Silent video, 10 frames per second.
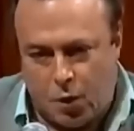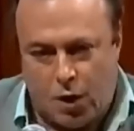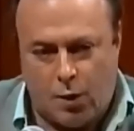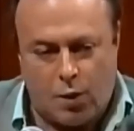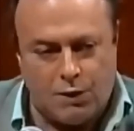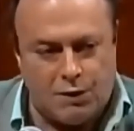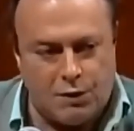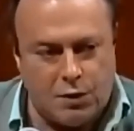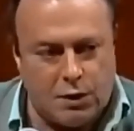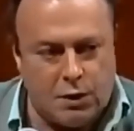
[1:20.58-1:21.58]
Why
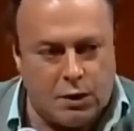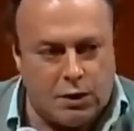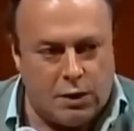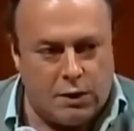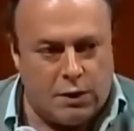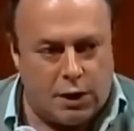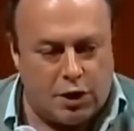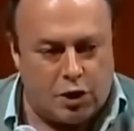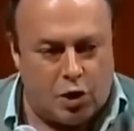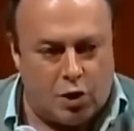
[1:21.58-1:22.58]
was the
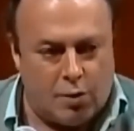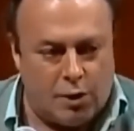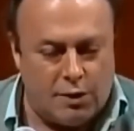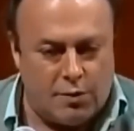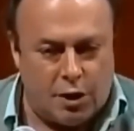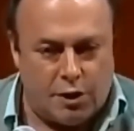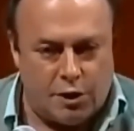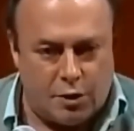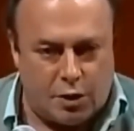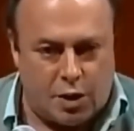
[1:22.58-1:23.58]
Danish economy
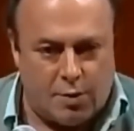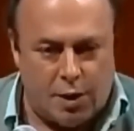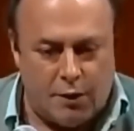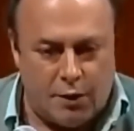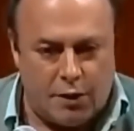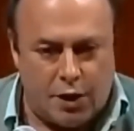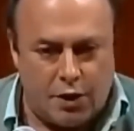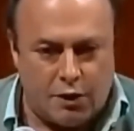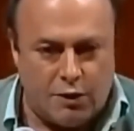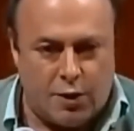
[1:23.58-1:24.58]
subjected to a campaign of
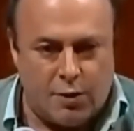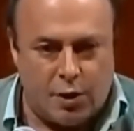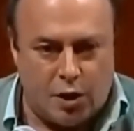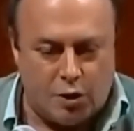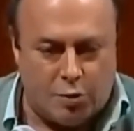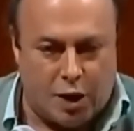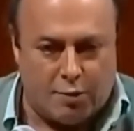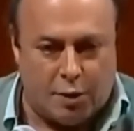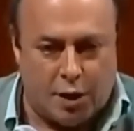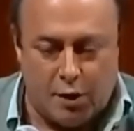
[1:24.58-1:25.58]
international sabotage
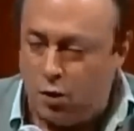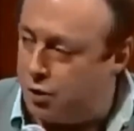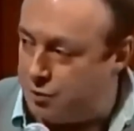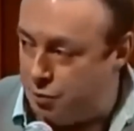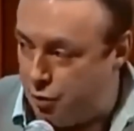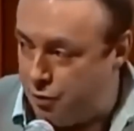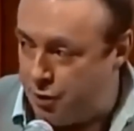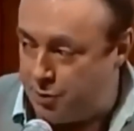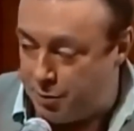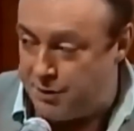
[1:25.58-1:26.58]
backed by not just
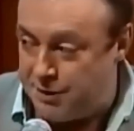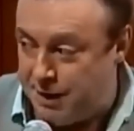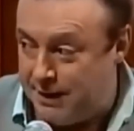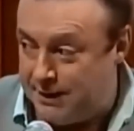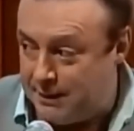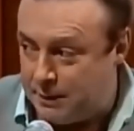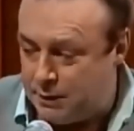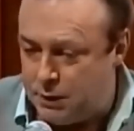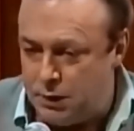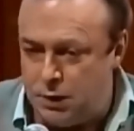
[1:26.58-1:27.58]
movements but states?
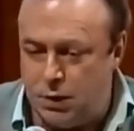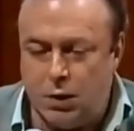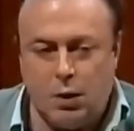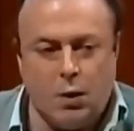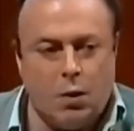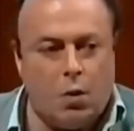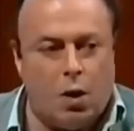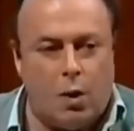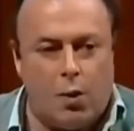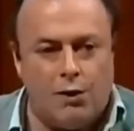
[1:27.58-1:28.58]

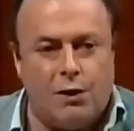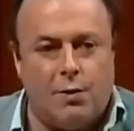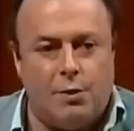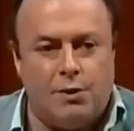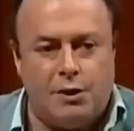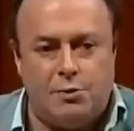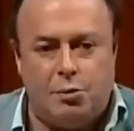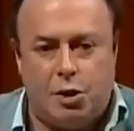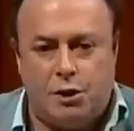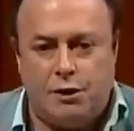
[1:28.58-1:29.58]
Why were its embassies
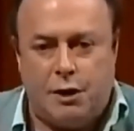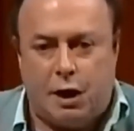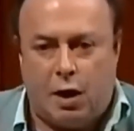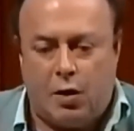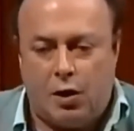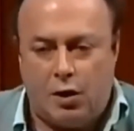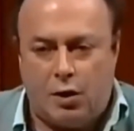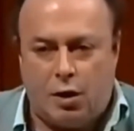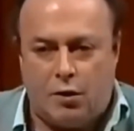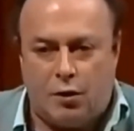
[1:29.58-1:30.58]
burned down
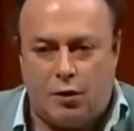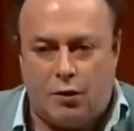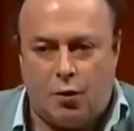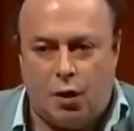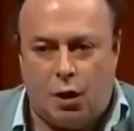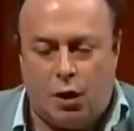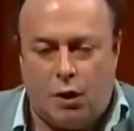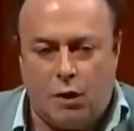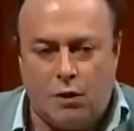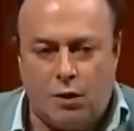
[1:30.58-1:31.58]
in countries
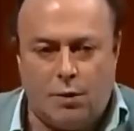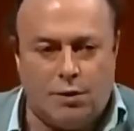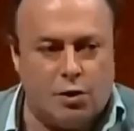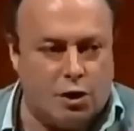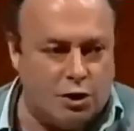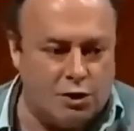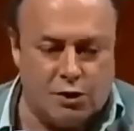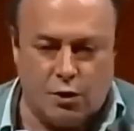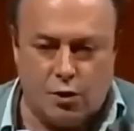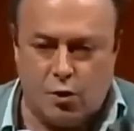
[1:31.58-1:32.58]
where
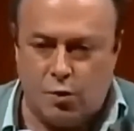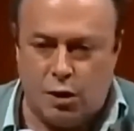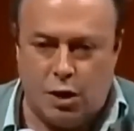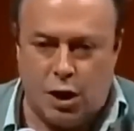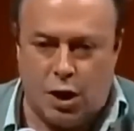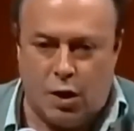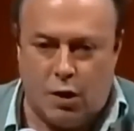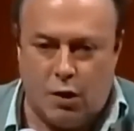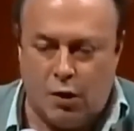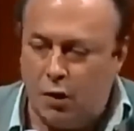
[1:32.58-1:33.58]
demonstrations aren't normally
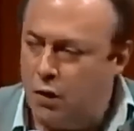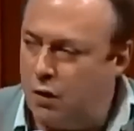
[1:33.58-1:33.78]
allowed?